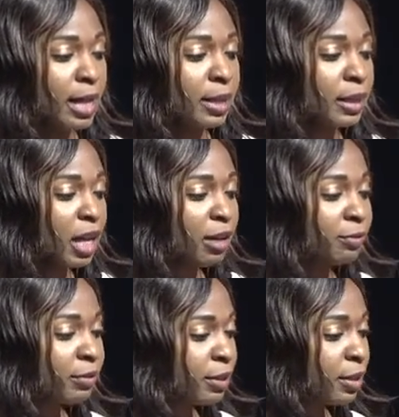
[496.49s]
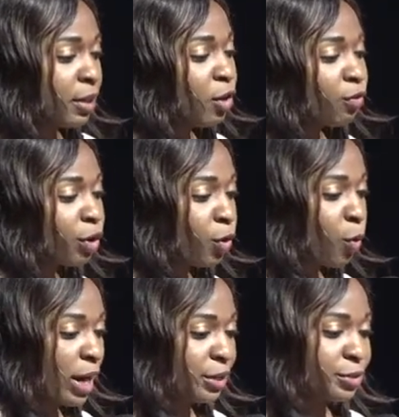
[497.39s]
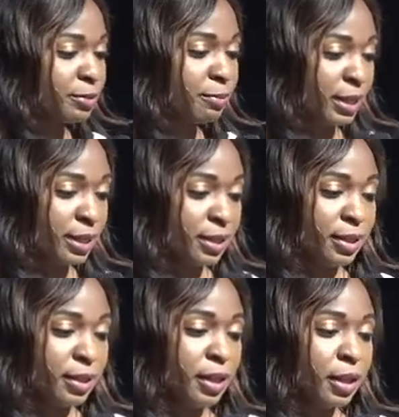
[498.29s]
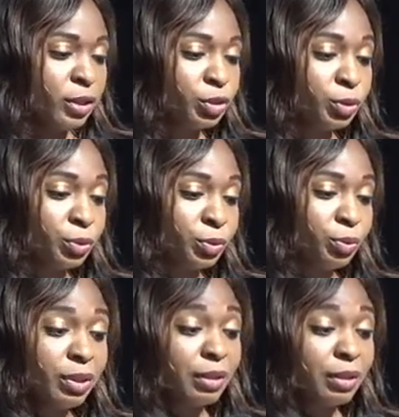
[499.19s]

Love requires me to